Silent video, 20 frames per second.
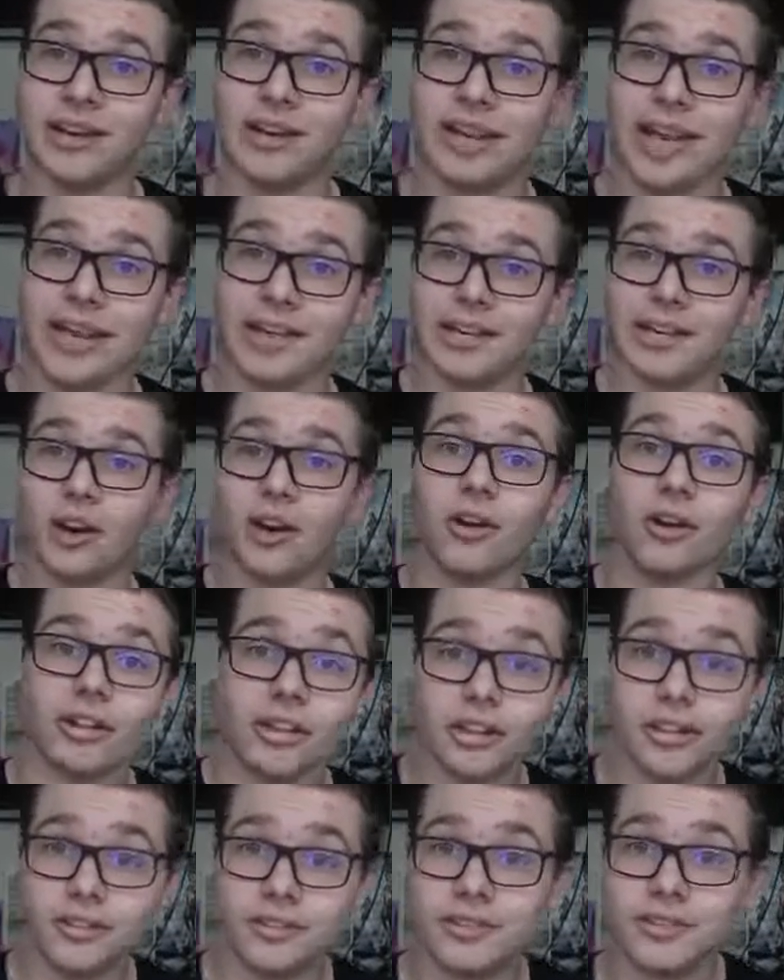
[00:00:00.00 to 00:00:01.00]
And
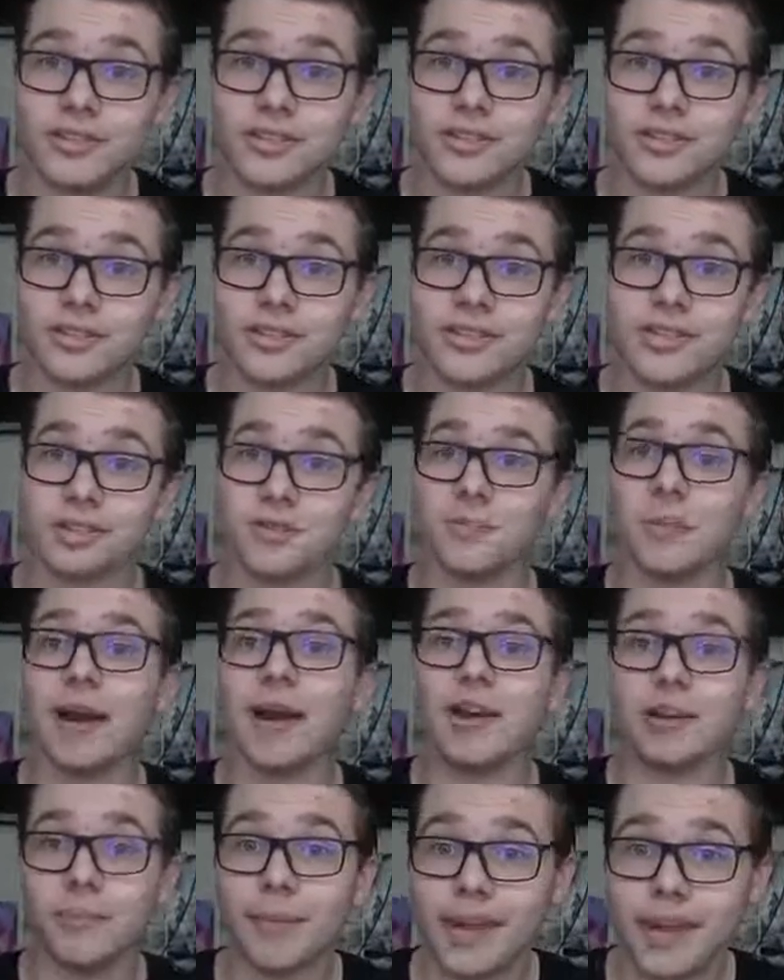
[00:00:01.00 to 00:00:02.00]
Guardians,
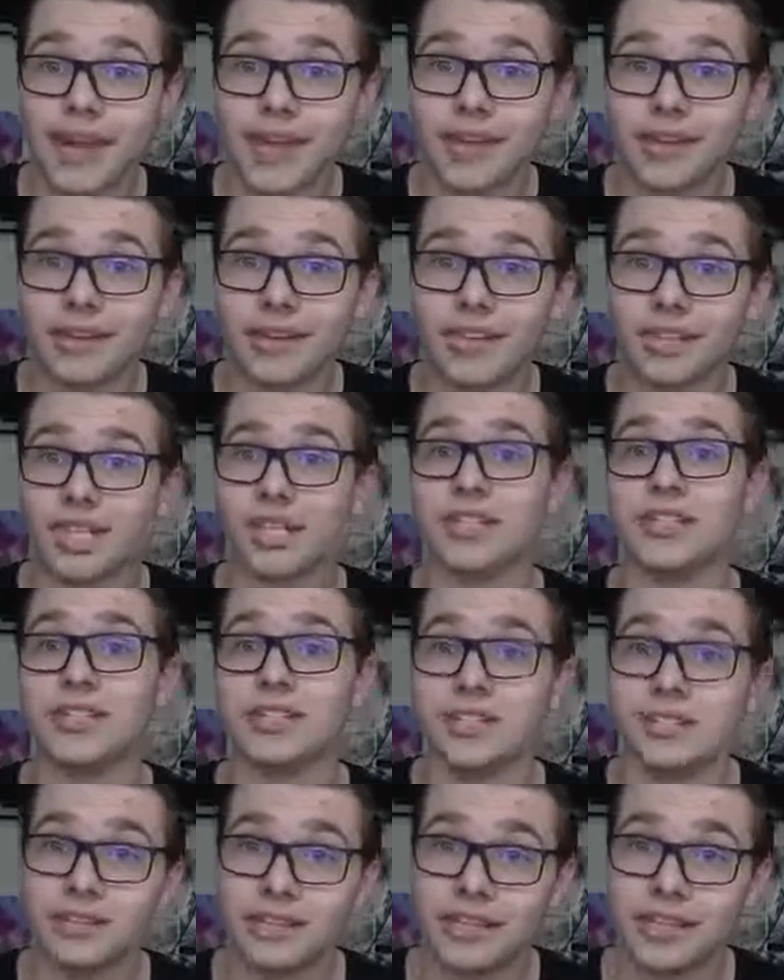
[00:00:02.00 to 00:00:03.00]
Spider-Man,
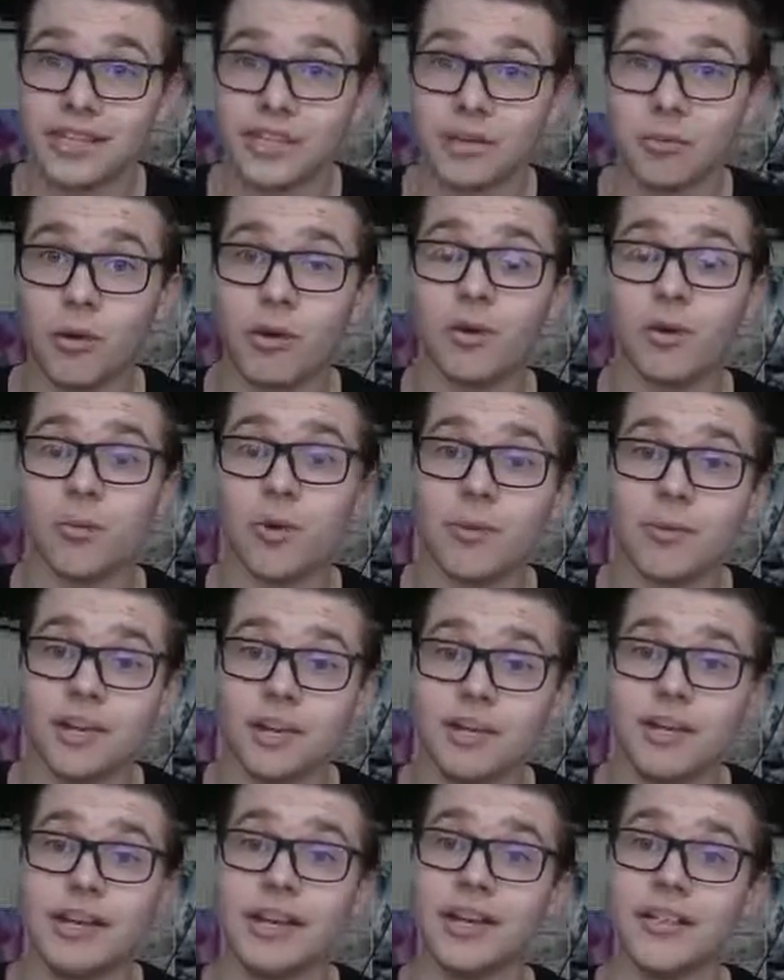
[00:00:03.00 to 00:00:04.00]
Justice League, Wonder
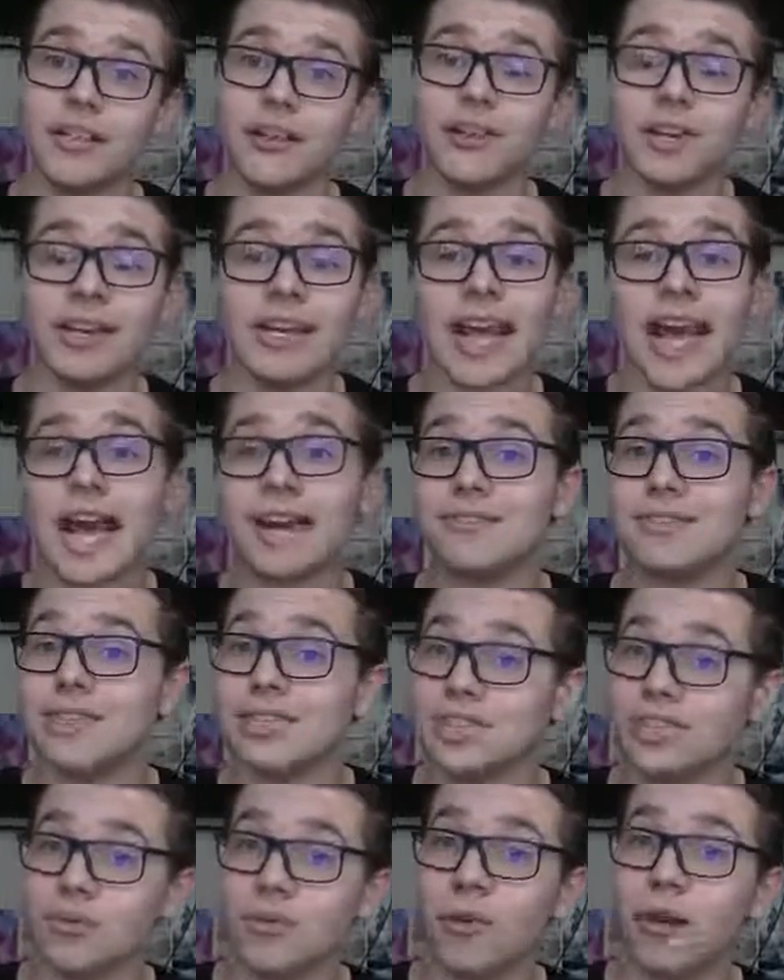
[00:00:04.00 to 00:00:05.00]
Woman, they're gonna have to
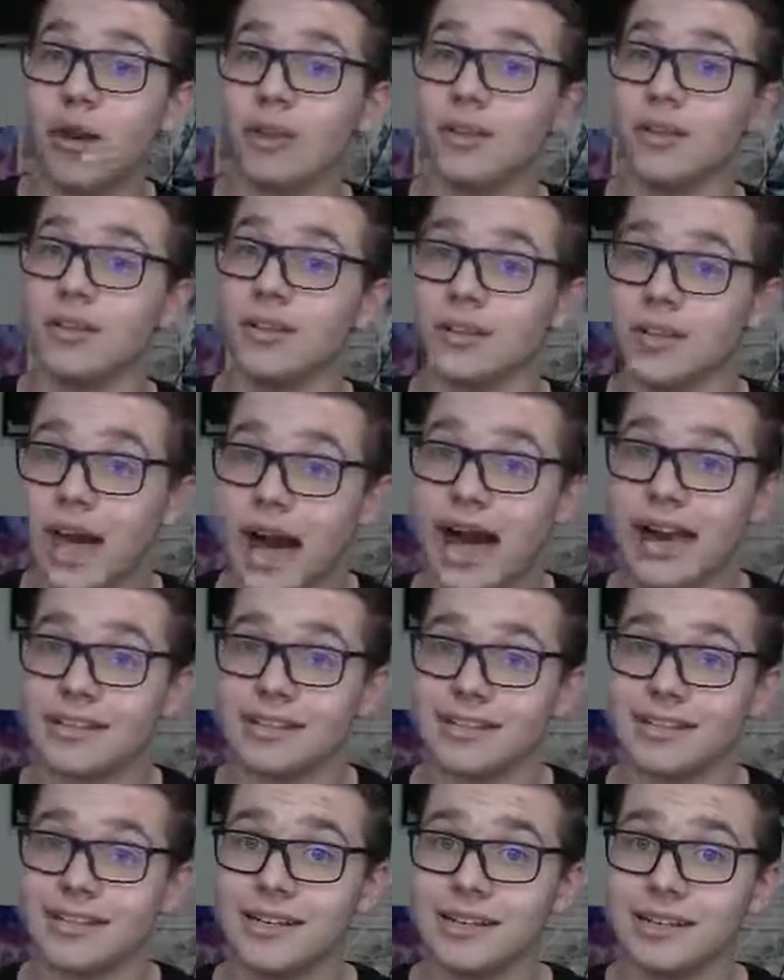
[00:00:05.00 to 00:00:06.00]
do a
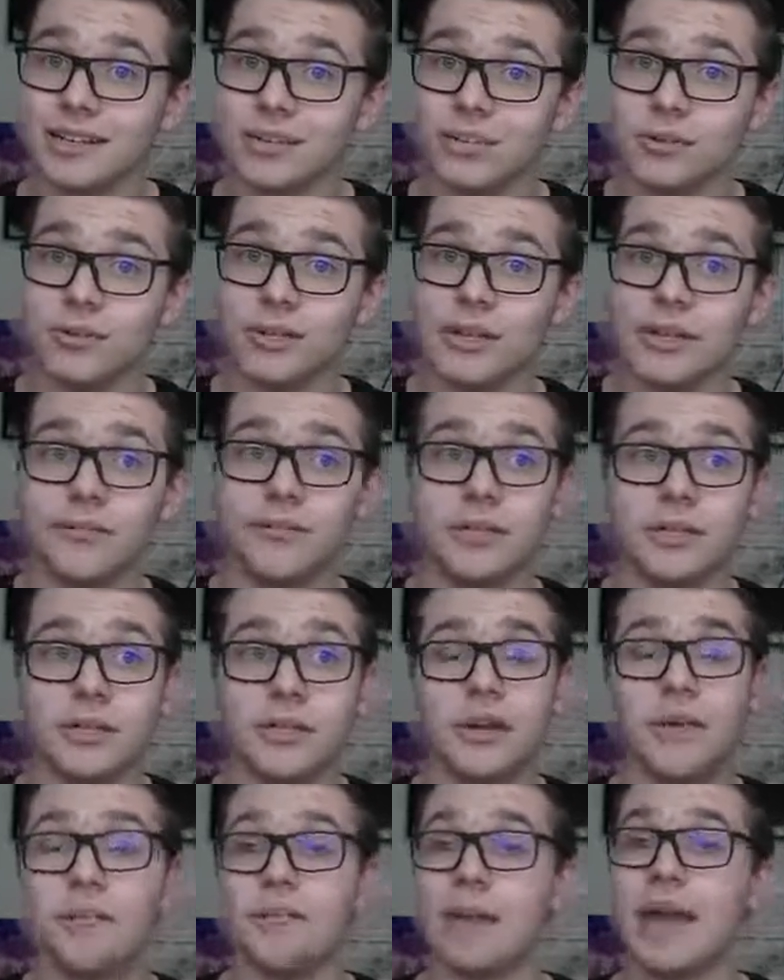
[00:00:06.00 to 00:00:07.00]
lot to even
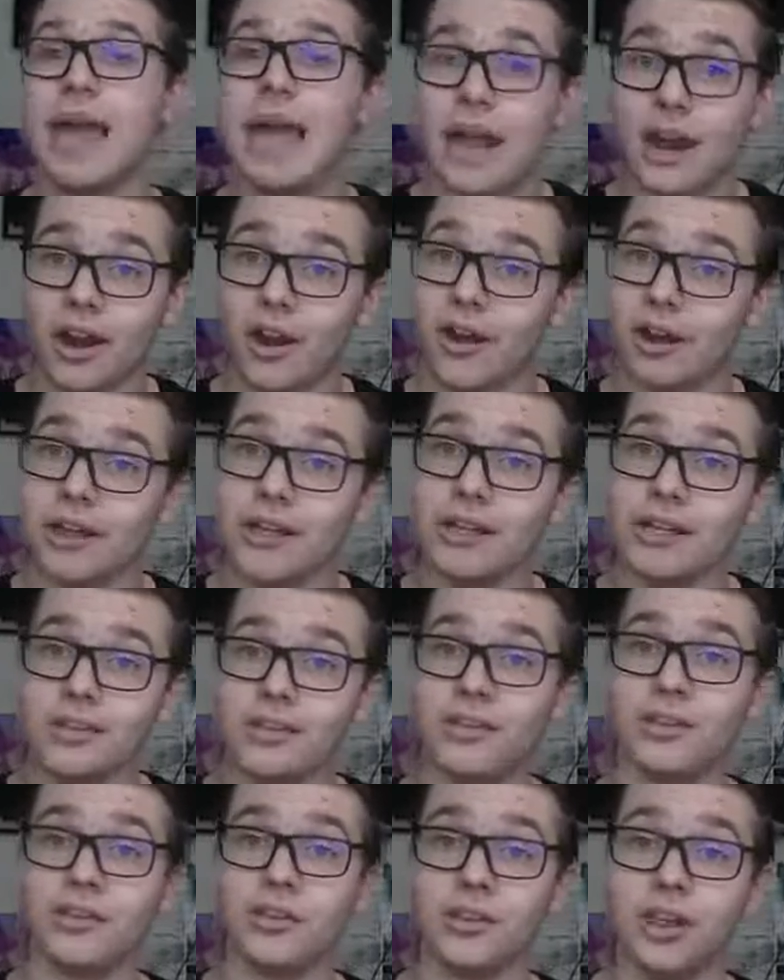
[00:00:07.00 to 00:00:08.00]
compare
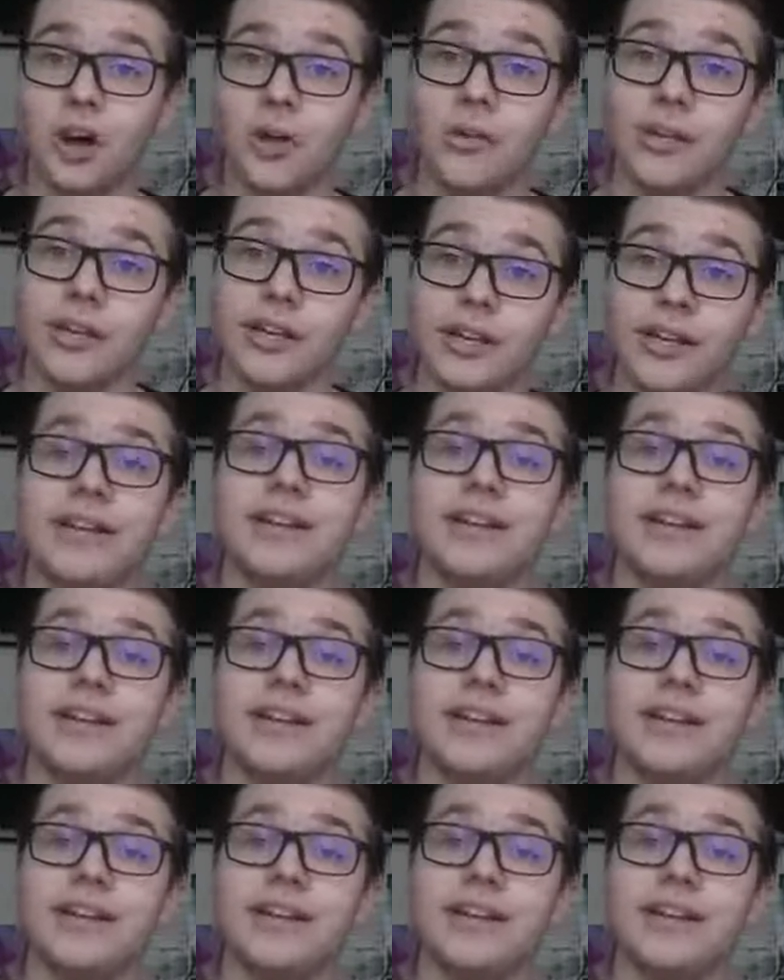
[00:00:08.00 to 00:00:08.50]
to Logan.